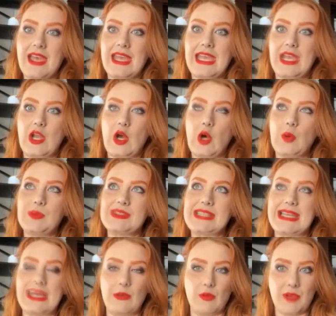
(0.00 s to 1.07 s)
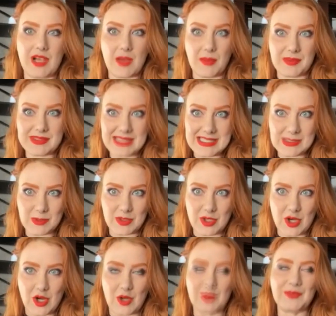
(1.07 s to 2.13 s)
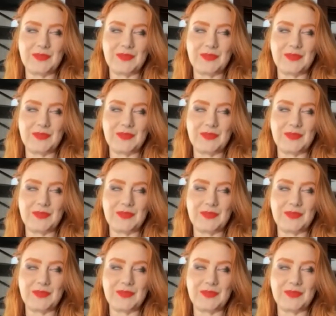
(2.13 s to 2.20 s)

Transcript: in hopes that he will become obsessed with her